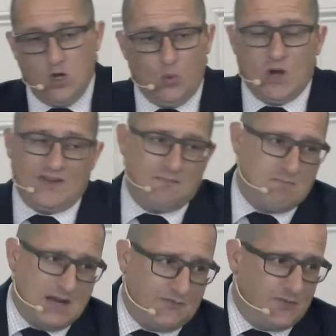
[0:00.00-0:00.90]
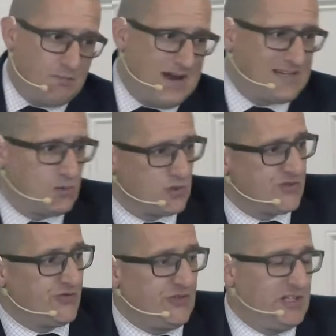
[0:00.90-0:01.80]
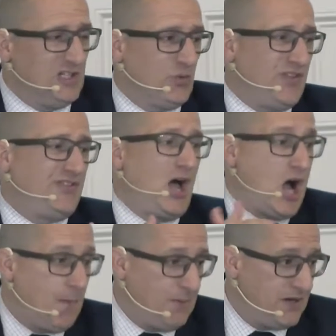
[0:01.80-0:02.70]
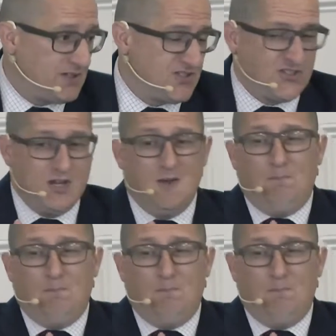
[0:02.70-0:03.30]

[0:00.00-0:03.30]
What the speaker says: where they met for battle, was filled with tar pits,